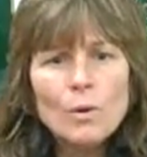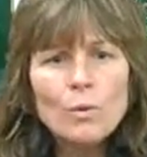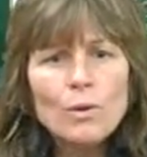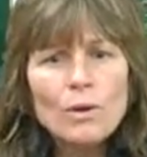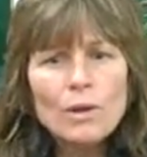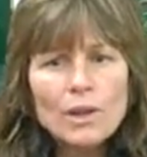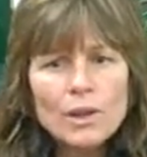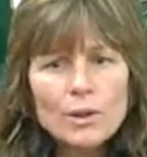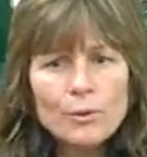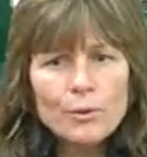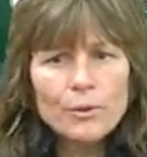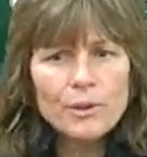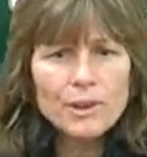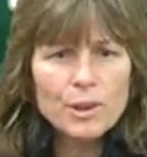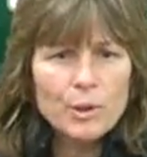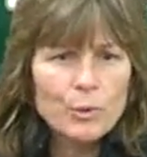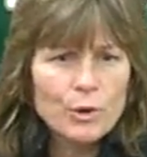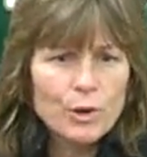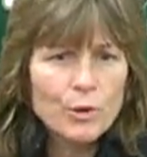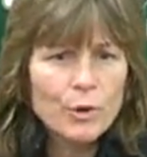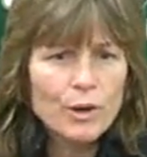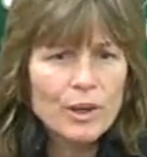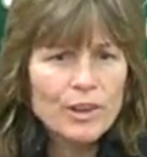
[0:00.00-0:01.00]
Well, I don't think that
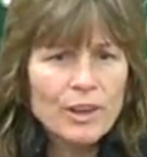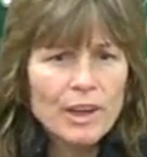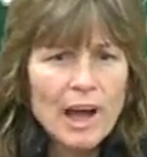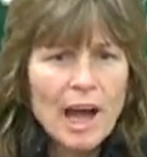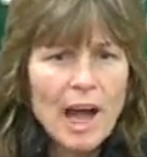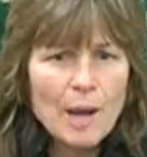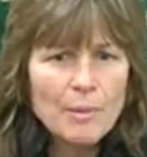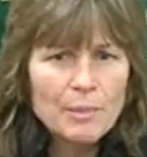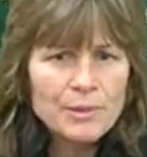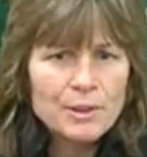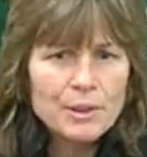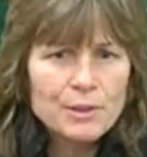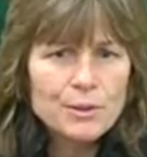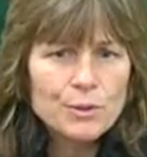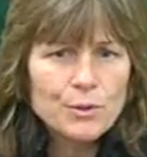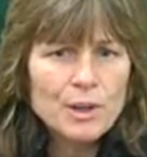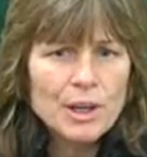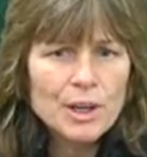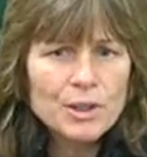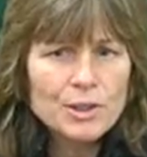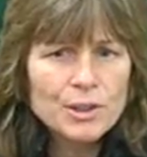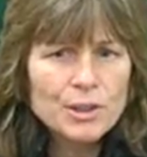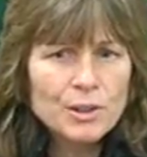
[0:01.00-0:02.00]
we're going the opposite
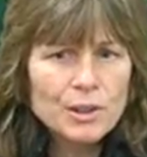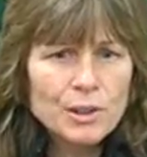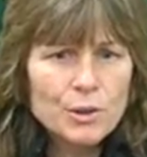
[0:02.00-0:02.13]
direction.